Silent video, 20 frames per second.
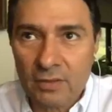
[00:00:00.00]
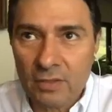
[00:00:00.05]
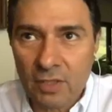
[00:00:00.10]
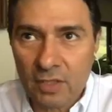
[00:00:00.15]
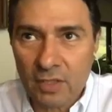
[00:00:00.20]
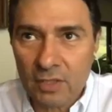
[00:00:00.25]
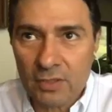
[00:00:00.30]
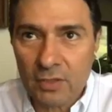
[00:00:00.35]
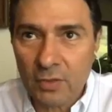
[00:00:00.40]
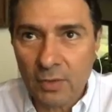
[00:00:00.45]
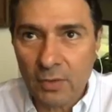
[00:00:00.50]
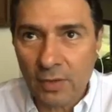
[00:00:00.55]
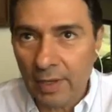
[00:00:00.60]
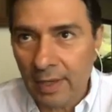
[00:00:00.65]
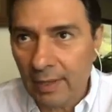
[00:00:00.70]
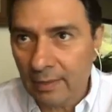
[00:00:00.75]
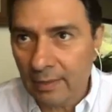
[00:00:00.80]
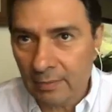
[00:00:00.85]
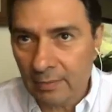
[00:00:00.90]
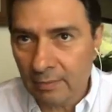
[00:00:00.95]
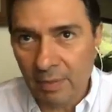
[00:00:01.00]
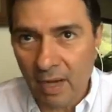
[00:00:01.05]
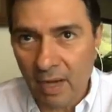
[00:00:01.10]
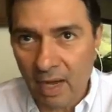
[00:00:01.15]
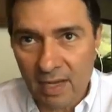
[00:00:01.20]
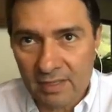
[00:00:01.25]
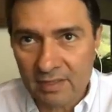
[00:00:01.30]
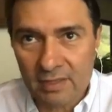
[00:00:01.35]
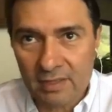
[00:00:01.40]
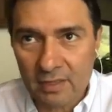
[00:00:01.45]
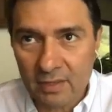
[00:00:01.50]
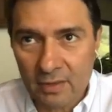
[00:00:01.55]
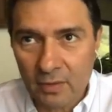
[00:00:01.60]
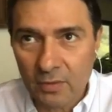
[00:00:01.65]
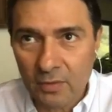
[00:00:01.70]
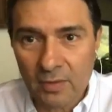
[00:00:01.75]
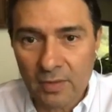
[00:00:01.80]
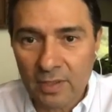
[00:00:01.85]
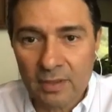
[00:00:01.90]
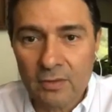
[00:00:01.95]
charge you in Boston
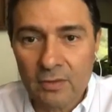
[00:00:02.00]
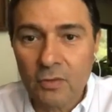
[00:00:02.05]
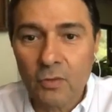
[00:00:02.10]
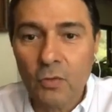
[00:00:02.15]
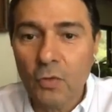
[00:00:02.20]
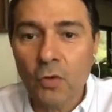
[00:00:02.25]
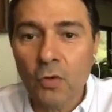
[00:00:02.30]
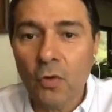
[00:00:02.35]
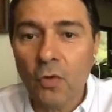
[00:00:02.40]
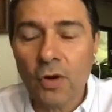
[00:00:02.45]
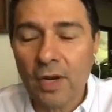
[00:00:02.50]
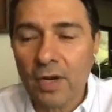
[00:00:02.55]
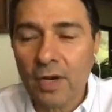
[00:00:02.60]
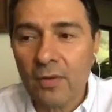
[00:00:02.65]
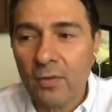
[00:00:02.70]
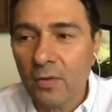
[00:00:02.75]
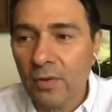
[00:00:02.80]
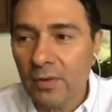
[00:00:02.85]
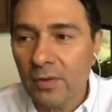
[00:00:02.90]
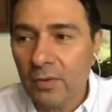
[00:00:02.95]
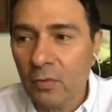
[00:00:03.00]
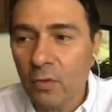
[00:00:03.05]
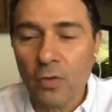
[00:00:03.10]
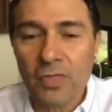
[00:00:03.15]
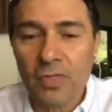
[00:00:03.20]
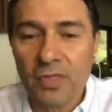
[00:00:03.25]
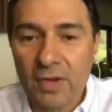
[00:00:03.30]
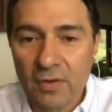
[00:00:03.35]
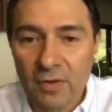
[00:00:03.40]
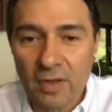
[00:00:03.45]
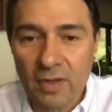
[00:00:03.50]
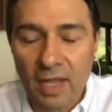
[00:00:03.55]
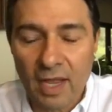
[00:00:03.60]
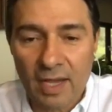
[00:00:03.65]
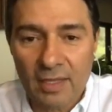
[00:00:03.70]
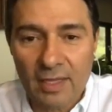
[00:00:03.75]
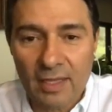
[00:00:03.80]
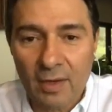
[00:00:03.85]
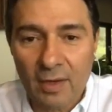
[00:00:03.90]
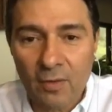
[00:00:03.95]
or in New York or in North
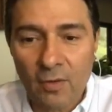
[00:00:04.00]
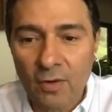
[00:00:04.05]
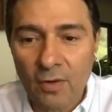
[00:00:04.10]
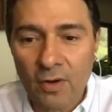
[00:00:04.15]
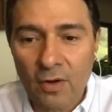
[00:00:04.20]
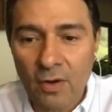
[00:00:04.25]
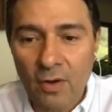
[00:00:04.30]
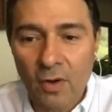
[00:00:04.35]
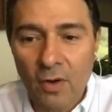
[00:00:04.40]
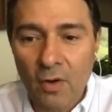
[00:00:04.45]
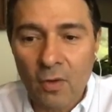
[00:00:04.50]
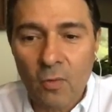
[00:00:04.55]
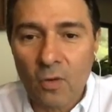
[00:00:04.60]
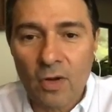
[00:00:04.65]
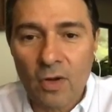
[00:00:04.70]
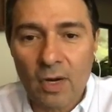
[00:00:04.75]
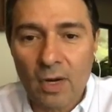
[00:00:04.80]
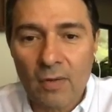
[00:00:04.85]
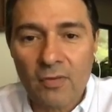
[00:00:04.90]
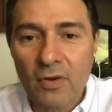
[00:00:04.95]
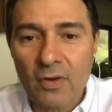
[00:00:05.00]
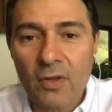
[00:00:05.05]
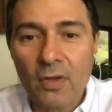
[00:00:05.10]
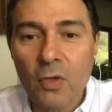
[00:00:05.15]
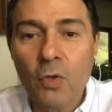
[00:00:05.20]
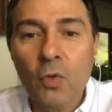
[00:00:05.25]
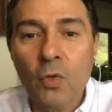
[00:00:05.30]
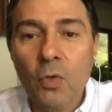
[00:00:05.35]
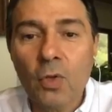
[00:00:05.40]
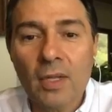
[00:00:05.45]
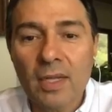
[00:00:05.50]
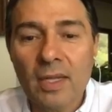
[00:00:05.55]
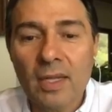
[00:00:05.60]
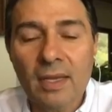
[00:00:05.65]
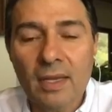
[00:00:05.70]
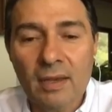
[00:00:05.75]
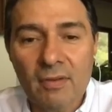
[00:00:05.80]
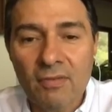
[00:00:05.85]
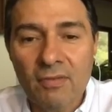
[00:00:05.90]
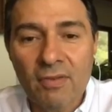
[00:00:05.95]
Carolina or wherever you
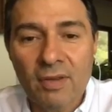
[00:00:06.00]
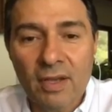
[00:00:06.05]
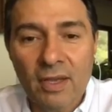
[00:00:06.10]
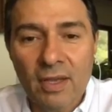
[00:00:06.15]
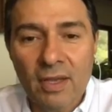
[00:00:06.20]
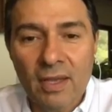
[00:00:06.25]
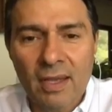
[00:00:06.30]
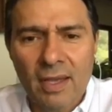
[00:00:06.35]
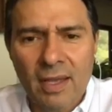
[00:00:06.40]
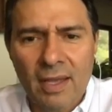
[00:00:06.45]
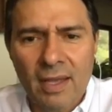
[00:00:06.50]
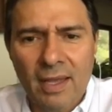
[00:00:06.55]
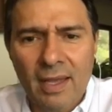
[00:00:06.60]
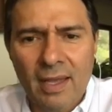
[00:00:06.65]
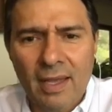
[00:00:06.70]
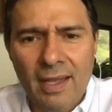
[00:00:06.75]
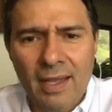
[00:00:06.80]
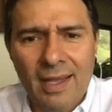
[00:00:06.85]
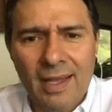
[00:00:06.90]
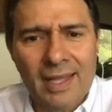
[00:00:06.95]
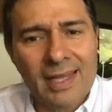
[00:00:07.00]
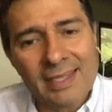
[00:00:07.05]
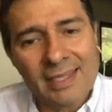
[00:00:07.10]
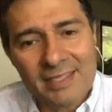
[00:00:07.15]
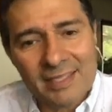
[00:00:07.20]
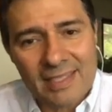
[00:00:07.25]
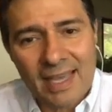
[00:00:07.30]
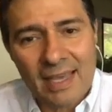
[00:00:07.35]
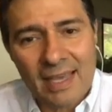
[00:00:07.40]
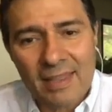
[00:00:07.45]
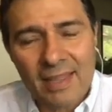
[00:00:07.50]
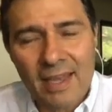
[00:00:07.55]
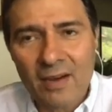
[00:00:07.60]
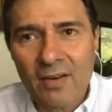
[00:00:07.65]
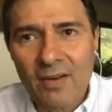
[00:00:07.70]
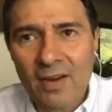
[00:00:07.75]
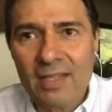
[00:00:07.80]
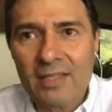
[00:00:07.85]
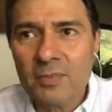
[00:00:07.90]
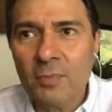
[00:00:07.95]
live. You stay
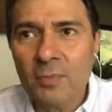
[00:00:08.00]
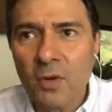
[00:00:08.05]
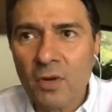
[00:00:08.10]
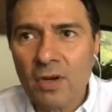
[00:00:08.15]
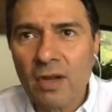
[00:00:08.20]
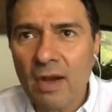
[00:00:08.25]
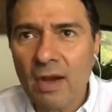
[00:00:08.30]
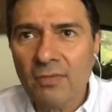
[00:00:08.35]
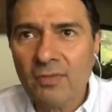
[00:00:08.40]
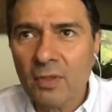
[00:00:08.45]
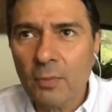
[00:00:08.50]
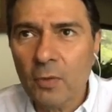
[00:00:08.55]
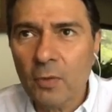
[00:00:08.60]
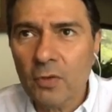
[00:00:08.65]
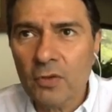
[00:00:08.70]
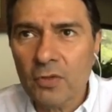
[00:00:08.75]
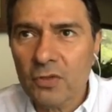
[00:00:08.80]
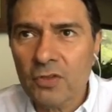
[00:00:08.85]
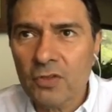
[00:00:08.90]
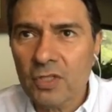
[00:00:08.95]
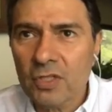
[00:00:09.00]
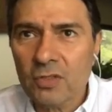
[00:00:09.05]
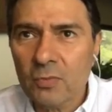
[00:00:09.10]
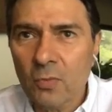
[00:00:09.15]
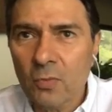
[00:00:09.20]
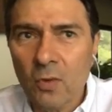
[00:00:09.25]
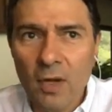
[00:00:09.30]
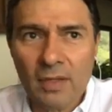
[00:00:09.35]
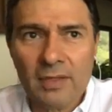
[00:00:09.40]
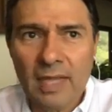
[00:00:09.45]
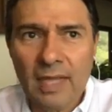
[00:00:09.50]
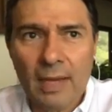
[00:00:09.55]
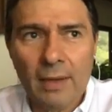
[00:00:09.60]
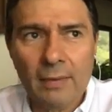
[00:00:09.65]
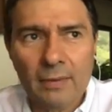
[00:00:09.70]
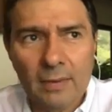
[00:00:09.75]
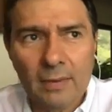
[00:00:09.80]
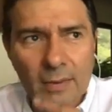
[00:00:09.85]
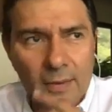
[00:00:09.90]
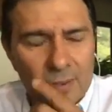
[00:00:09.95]
there. It's more comfortable to just walk
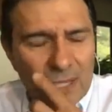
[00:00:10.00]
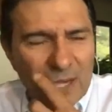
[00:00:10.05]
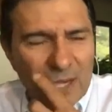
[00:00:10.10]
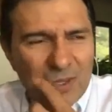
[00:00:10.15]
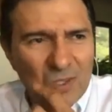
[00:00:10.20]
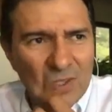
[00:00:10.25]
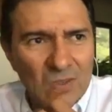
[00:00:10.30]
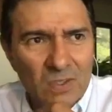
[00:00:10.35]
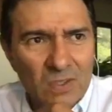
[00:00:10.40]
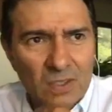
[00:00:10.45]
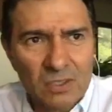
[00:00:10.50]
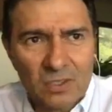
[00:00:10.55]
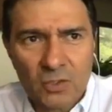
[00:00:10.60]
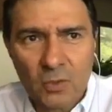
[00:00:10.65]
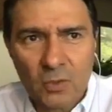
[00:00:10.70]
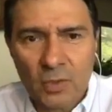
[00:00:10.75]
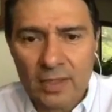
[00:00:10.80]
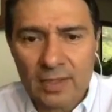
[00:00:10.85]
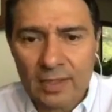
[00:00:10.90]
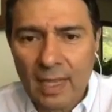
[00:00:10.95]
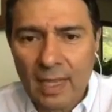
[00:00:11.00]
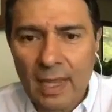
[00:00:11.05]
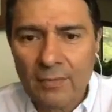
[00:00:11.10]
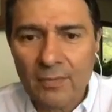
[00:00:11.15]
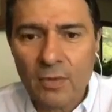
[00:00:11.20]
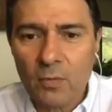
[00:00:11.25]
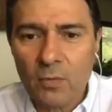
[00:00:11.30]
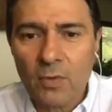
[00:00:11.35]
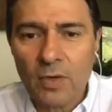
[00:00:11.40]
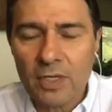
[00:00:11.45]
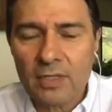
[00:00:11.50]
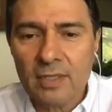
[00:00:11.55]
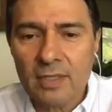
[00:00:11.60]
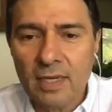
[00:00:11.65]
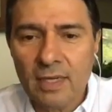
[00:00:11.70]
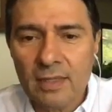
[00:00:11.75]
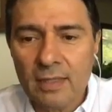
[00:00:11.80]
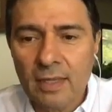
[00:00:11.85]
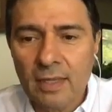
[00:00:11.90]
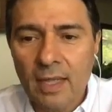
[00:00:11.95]
down the street and have the work
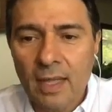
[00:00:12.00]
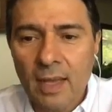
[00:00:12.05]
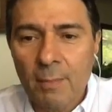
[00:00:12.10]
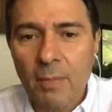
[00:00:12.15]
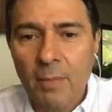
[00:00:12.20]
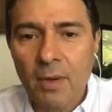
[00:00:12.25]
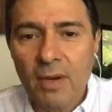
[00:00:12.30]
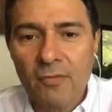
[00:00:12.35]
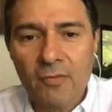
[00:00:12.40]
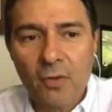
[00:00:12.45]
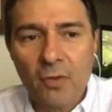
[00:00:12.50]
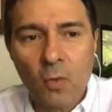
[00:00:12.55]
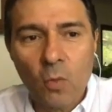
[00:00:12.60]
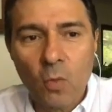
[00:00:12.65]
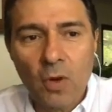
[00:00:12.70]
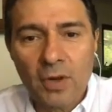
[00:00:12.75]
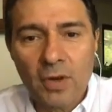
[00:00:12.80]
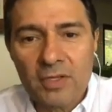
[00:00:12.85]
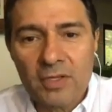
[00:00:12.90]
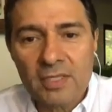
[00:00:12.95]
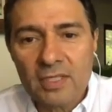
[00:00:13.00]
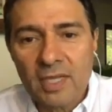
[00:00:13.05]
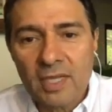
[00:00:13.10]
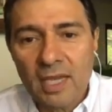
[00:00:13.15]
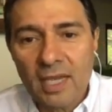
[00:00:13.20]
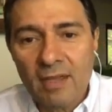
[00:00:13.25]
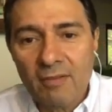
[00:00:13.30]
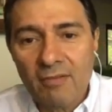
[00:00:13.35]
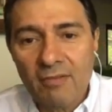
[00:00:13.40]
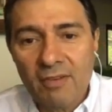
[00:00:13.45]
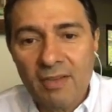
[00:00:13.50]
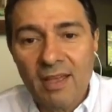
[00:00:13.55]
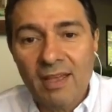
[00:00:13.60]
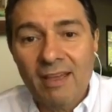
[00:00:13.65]
done. But if you want to save